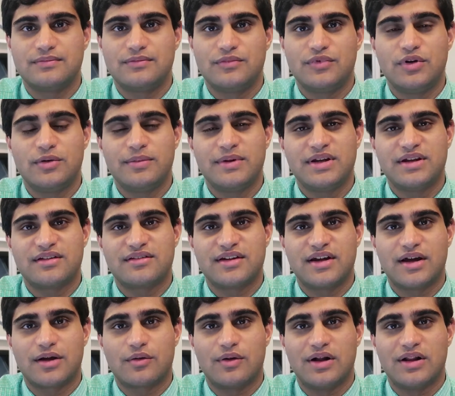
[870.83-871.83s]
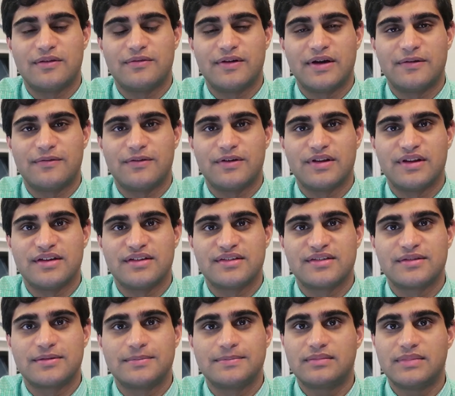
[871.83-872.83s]
Ruby does not qualify for
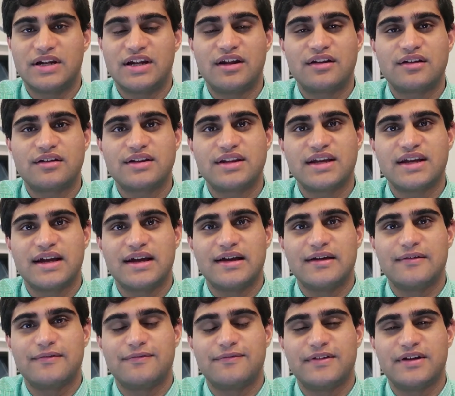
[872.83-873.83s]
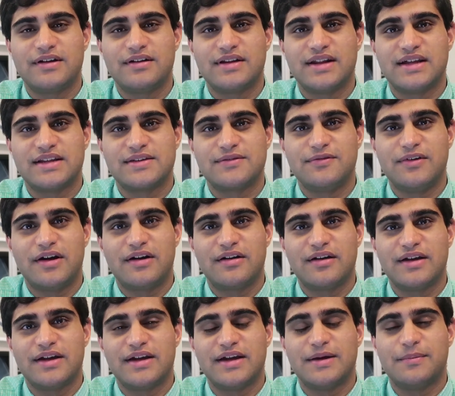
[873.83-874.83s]
this. Another thing I feel that's
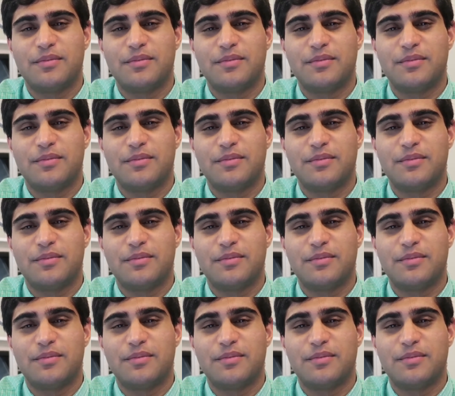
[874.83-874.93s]
very